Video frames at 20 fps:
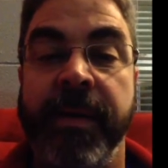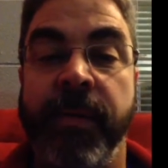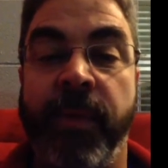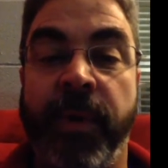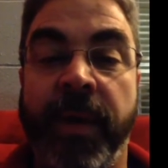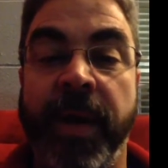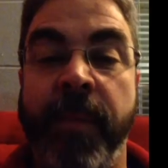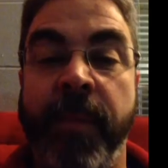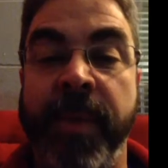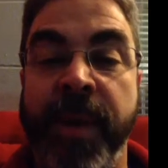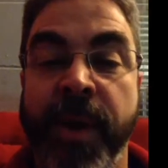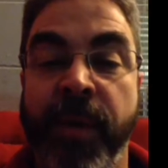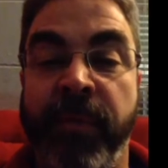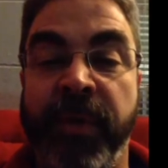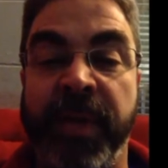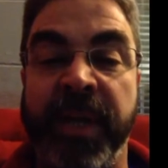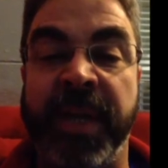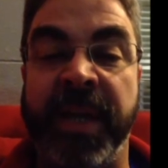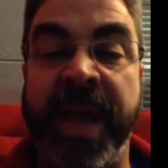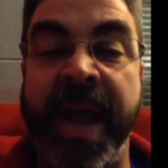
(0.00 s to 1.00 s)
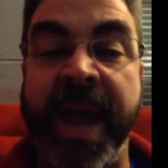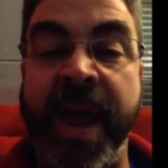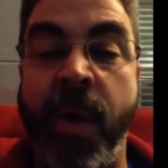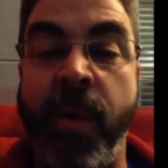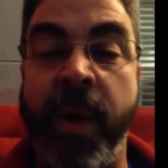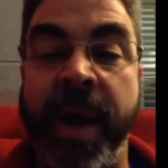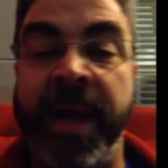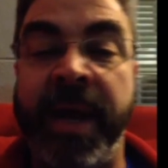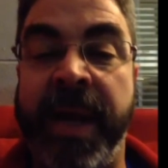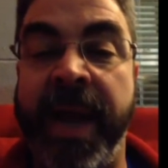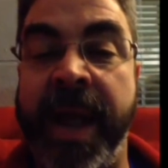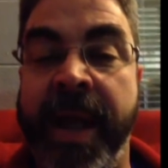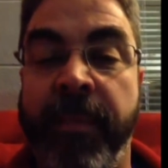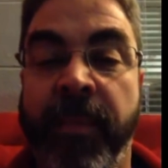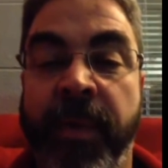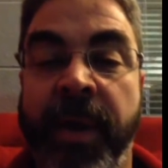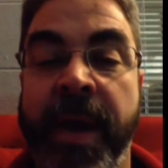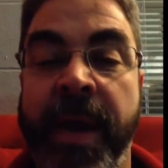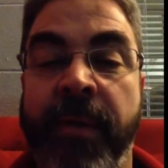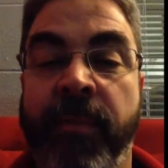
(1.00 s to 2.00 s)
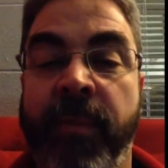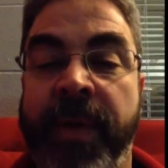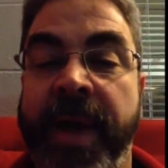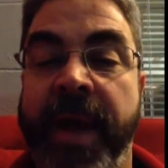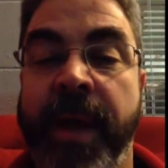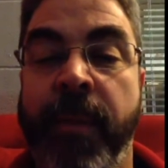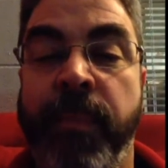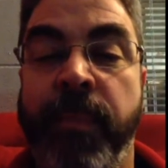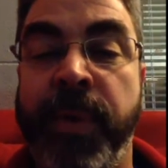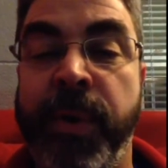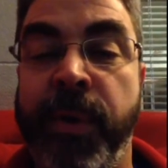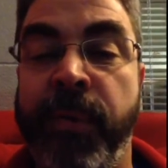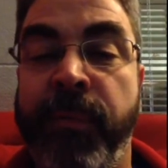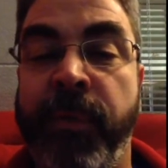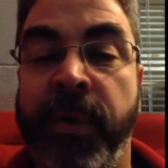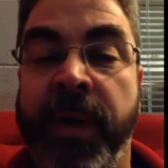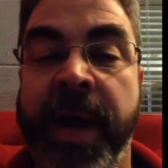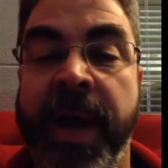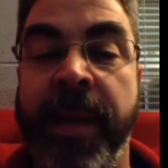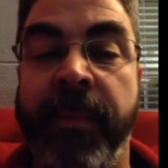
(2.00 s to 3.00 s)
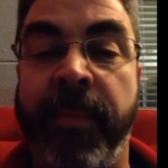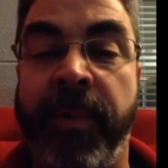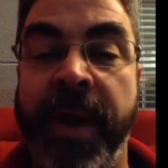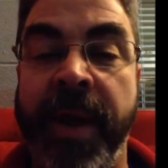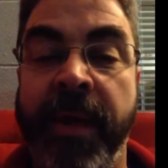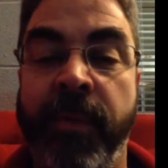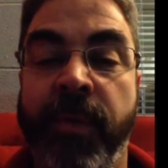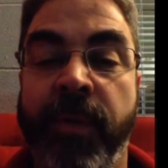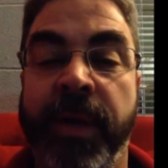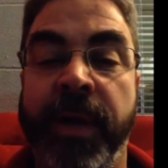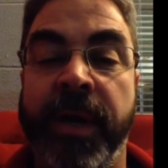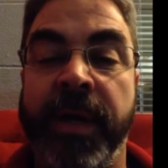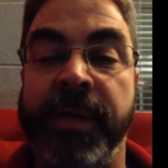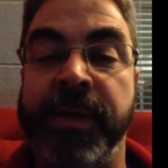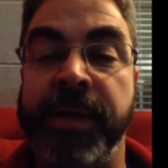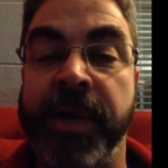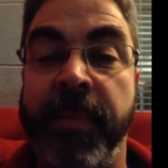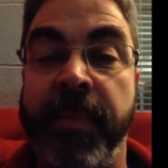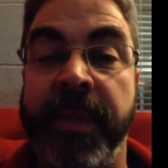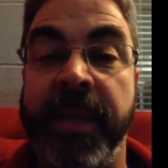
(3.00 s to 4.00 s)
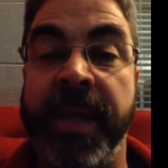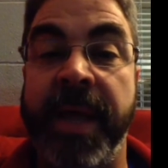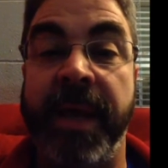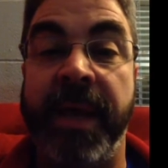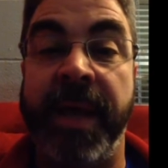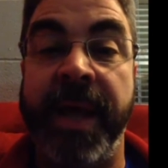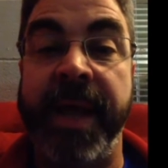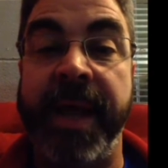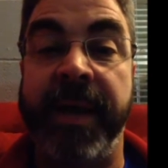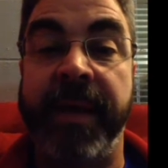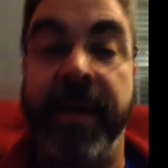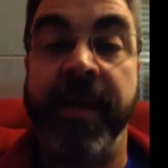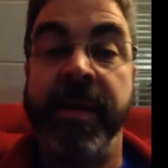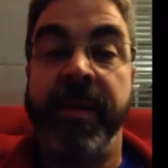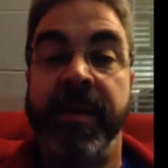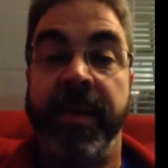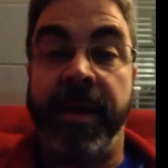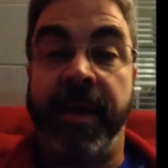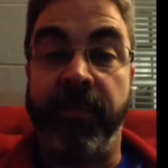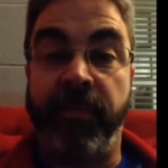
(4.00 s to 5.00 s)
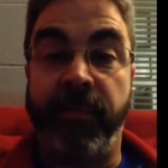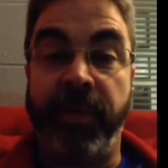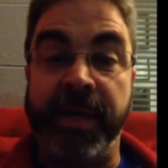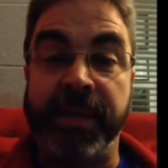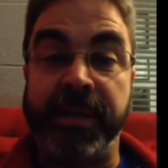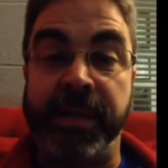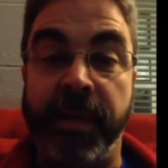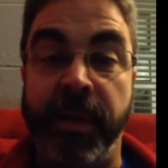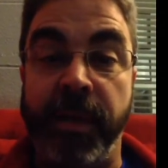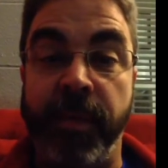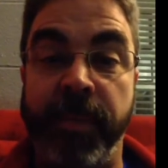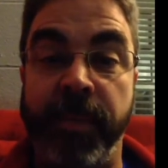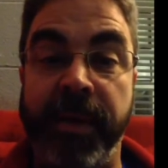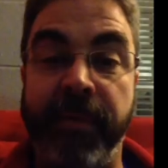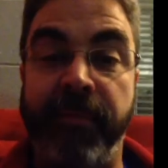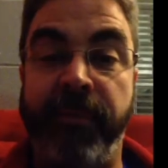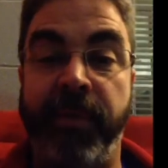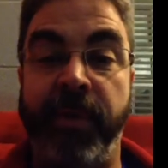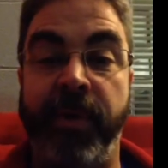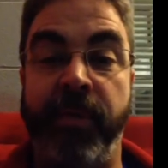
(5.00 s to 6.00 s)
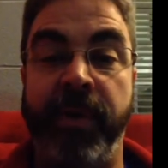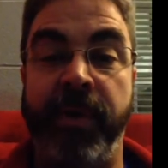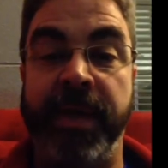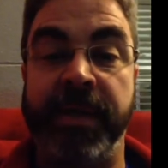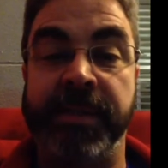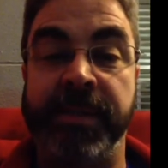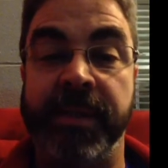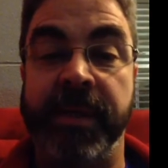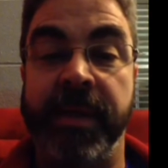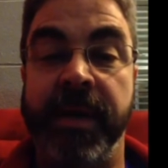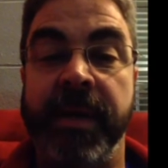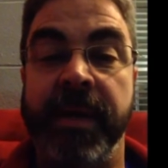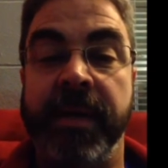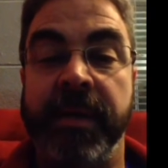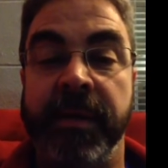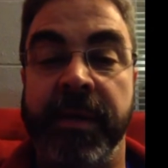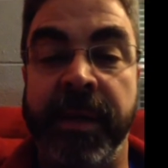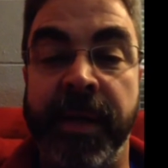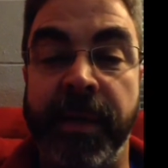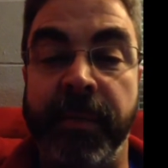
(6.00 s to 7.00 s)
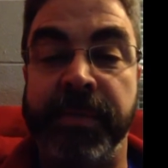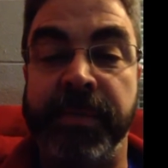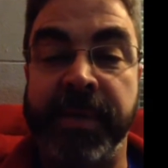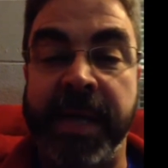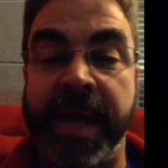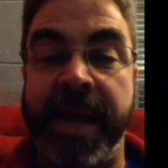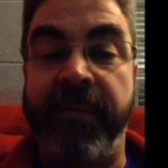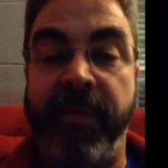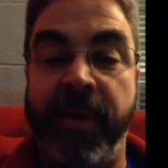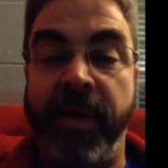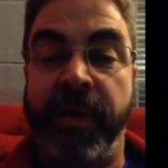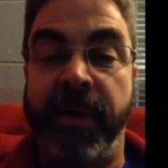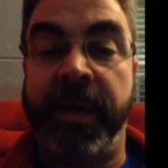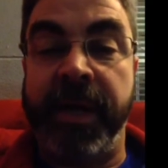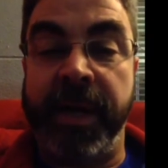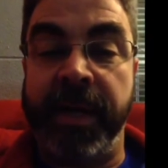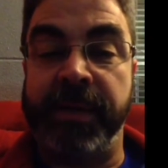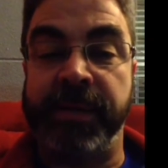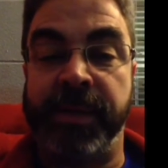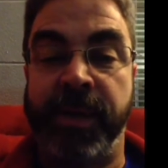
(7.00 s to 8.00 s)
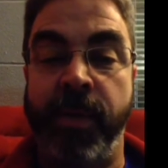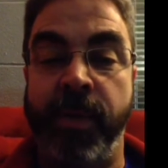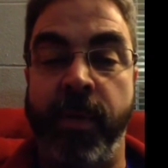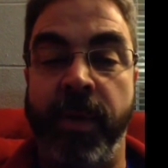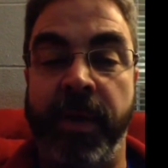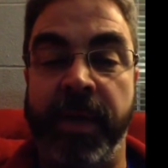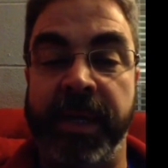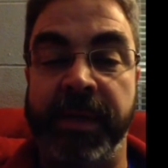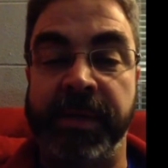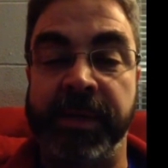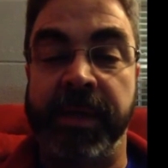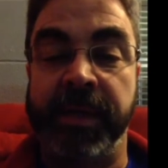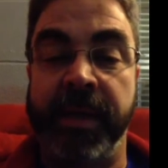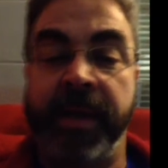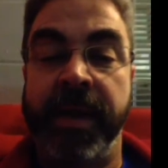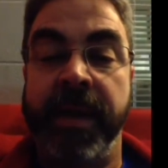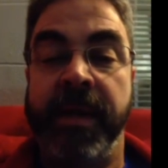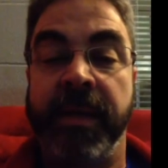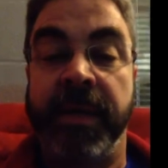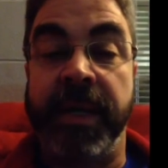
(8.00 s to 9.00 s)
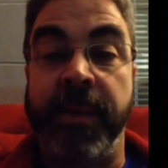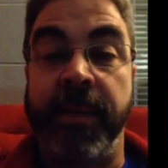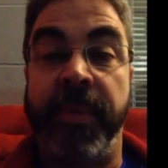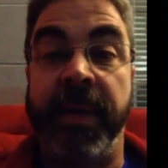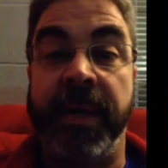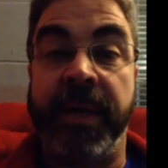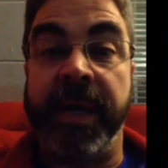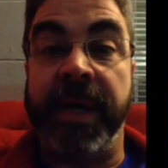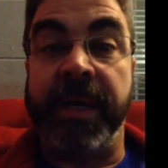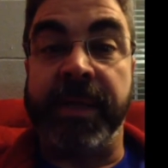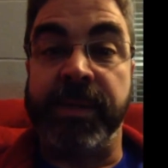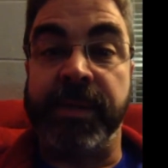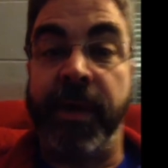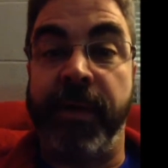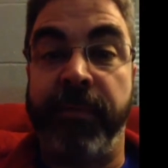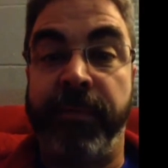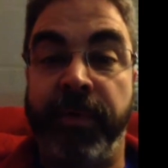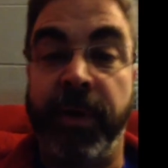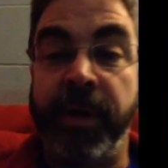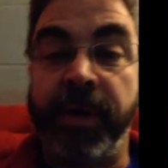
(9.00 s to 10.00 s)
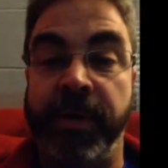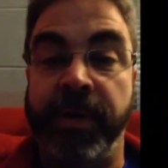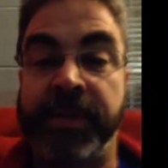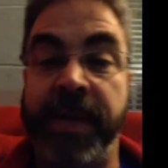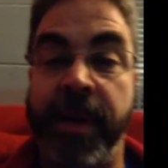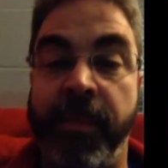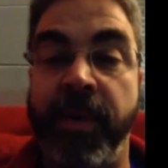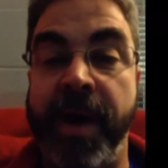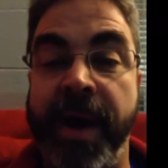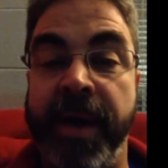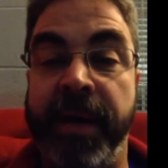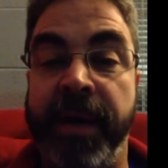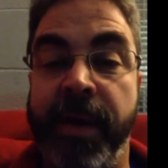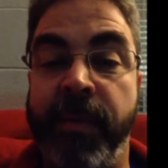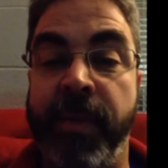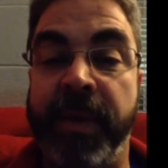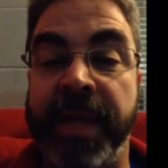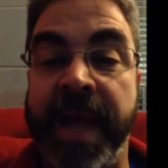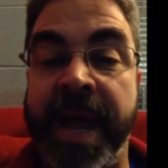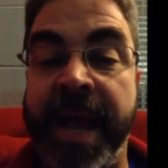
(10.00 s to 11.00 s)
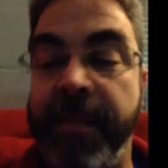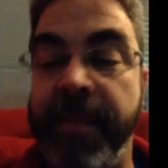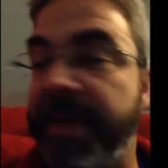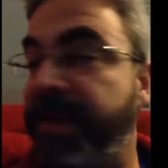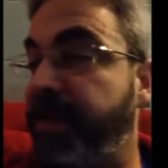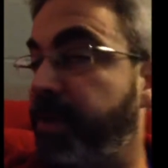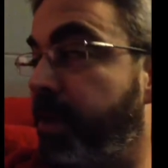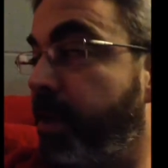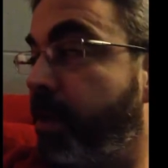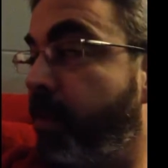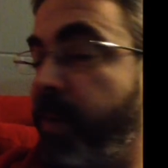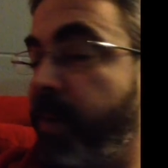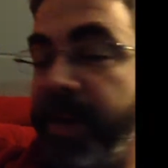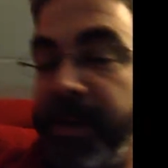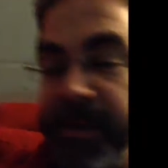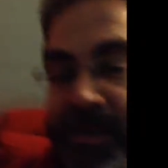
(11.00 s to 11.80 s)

We're going to be over at the KOA campground. We got a beautiful campground. We're going to jump in that lake and freeze a little bit for a reason to help save our kids coalition, keeping kids off drugs. I'm right here with Amy Stillwell.